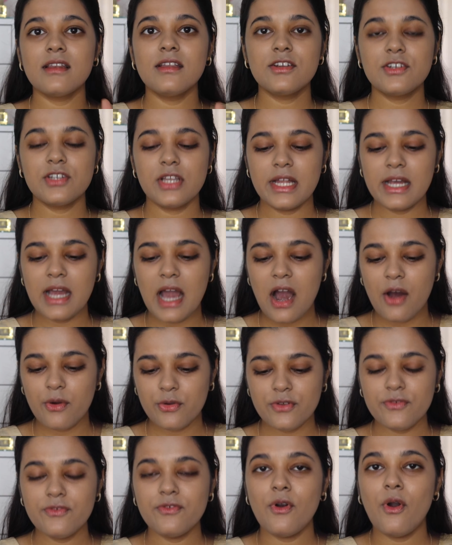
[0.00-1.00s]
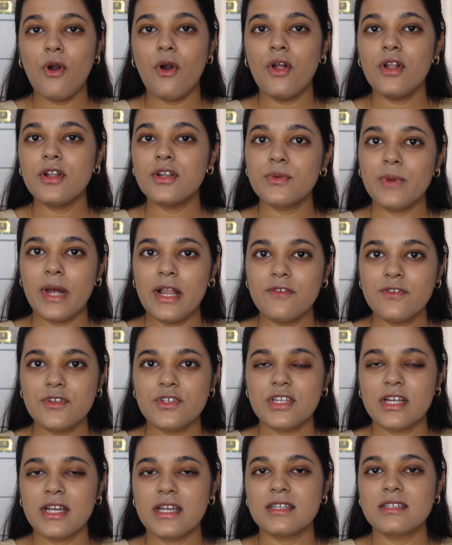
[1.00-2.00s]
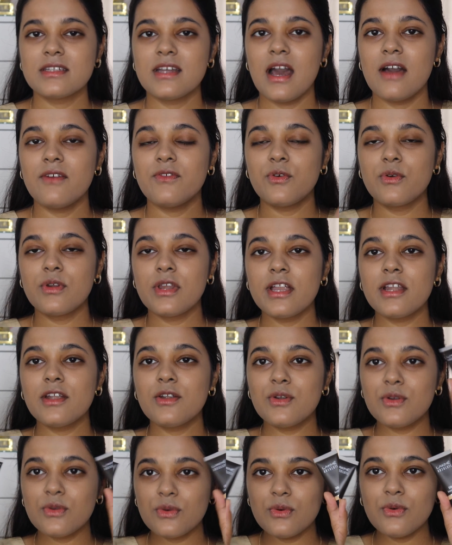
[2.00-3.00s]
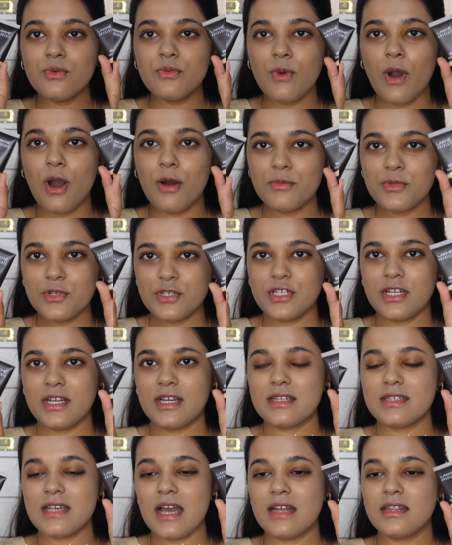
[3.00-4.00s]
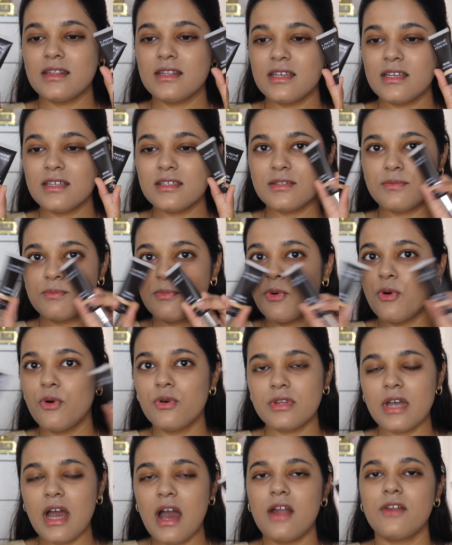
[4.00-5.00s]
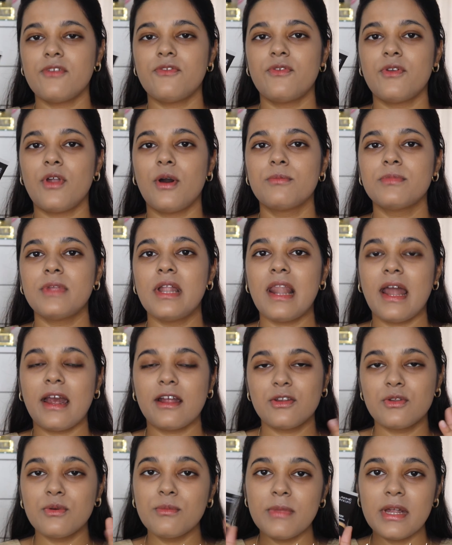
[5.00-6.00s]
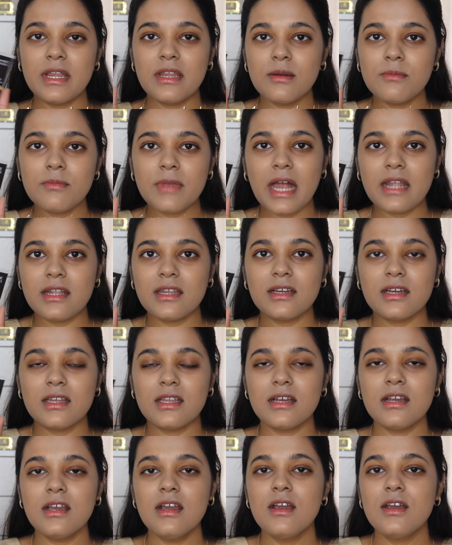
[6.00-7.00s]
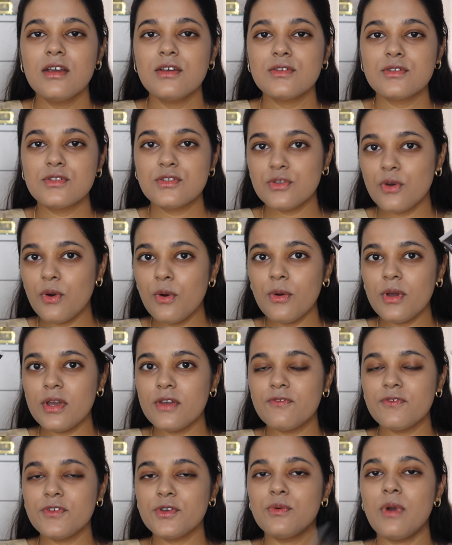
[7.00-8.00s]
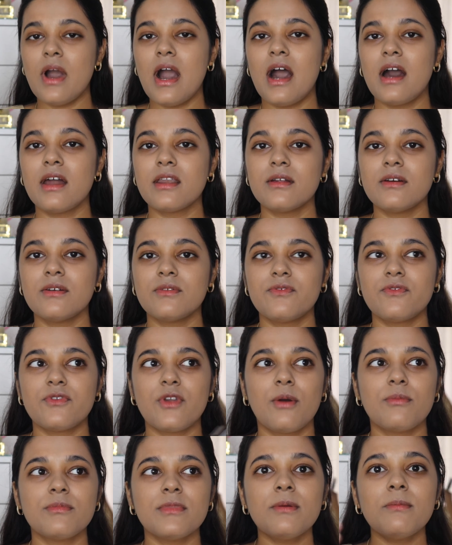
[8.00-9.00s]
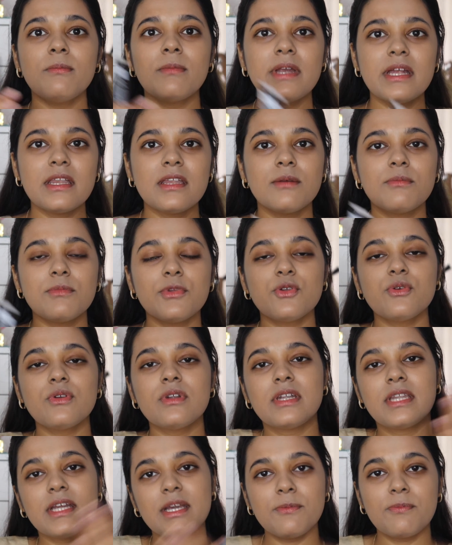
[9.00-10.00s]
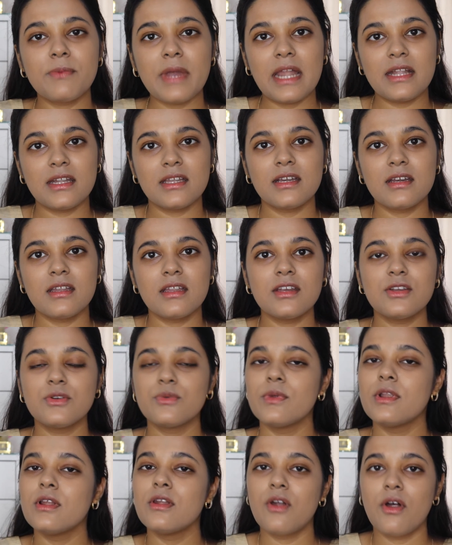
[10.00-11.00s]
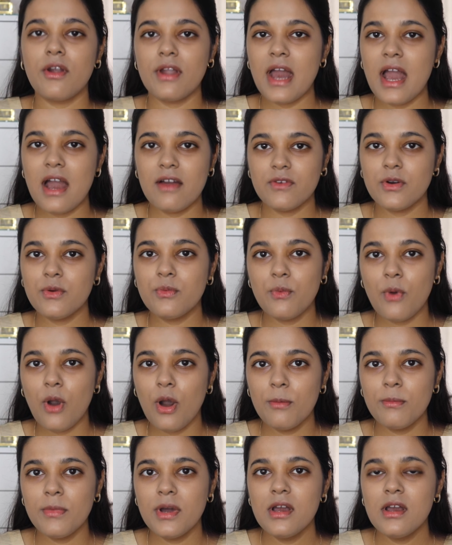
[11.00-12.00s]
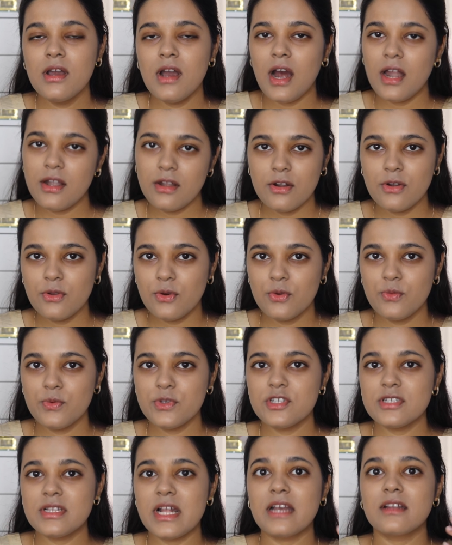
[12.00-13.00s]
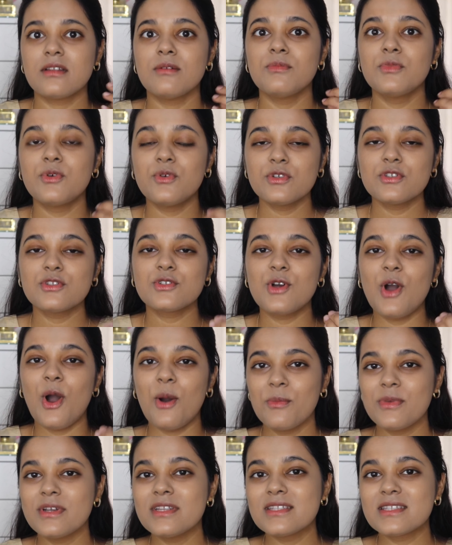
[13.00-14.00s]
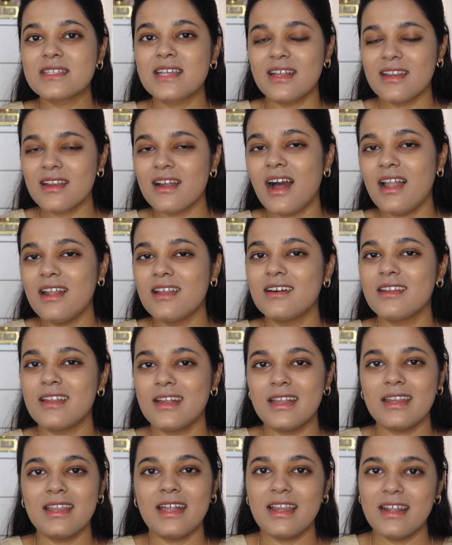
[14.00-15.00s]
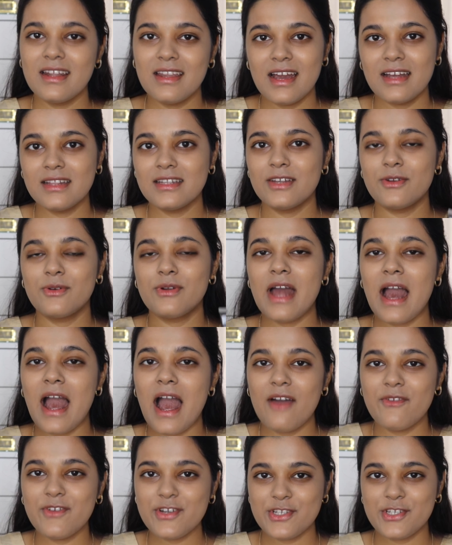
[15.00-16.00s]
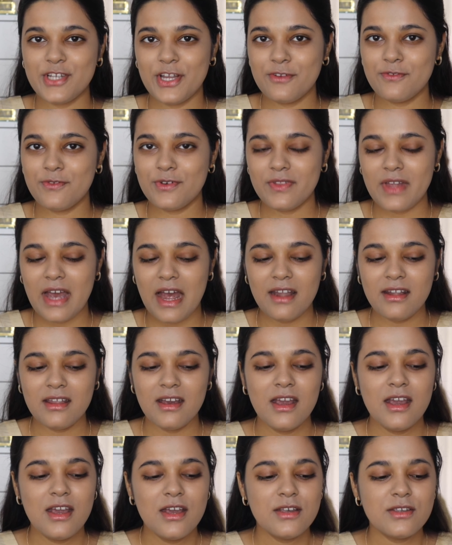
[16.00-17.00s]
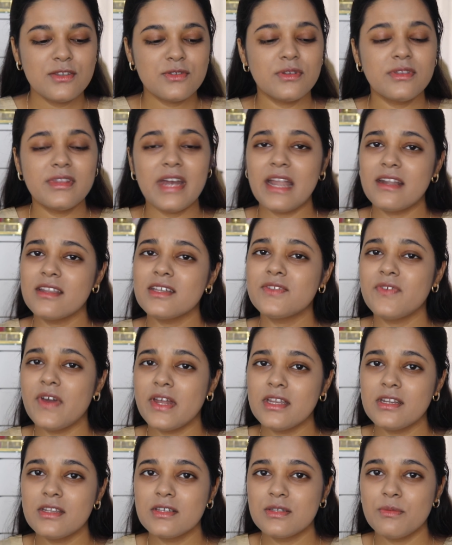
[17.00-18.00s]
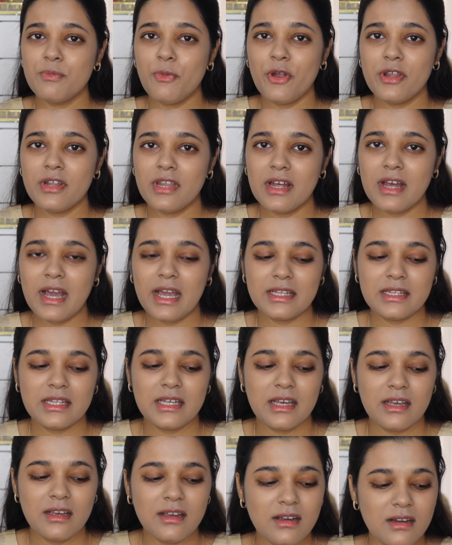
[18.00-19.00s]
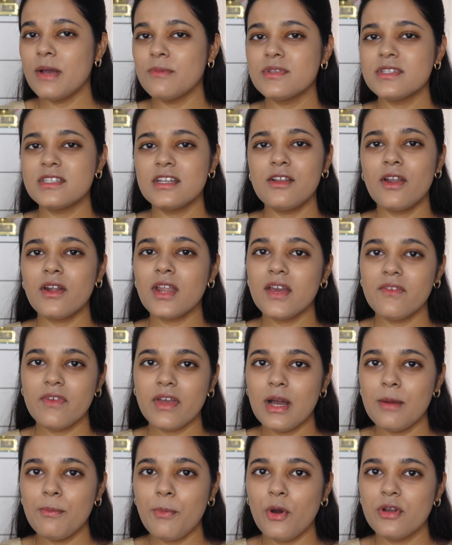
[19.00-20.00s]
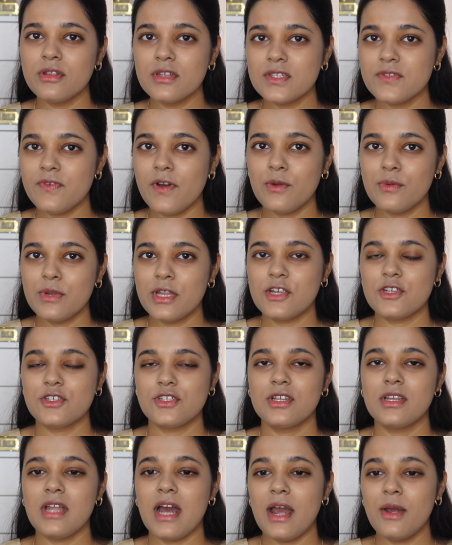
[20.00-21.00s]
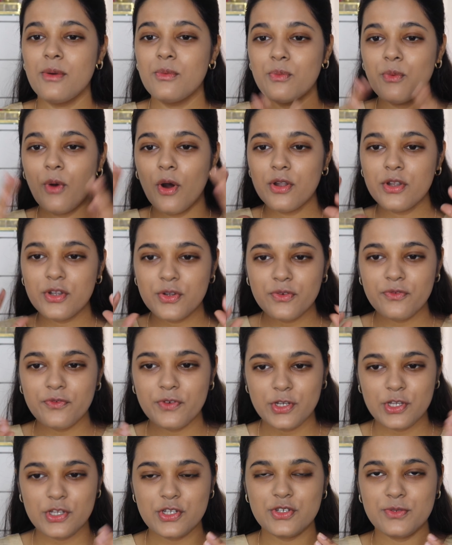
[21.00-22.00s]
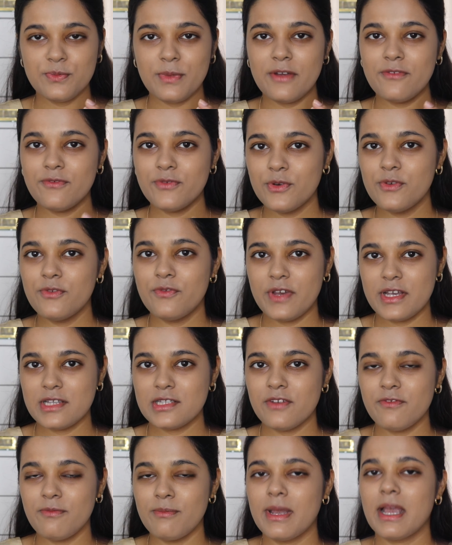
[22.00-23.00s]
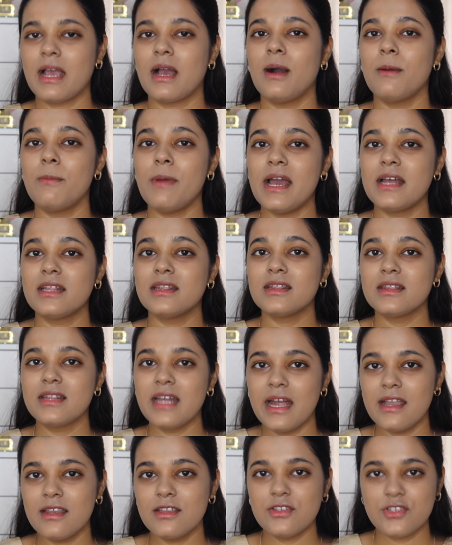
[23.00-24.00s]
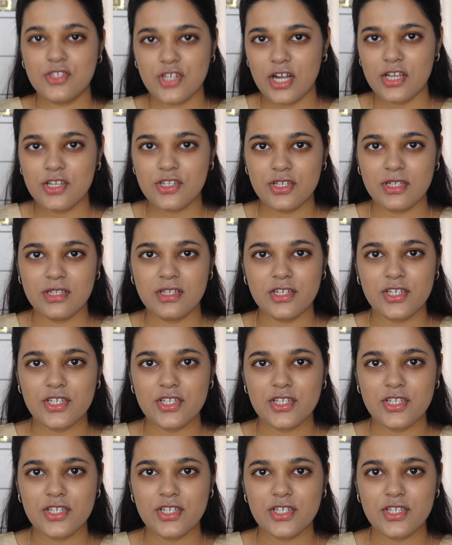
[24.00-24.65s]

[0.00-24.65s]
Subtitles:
literally out of all 12 shades, they have only 2 warm shades, and these both are from the light to medium category. So if you are from the medium to deep category, you will not have a warm undertone, which is like the most common skin color in India. They don't have a shade for that. So that is very disappointing, I think. I'm still not giving up on this foundation. I want to finish my full face of makeup and then judge the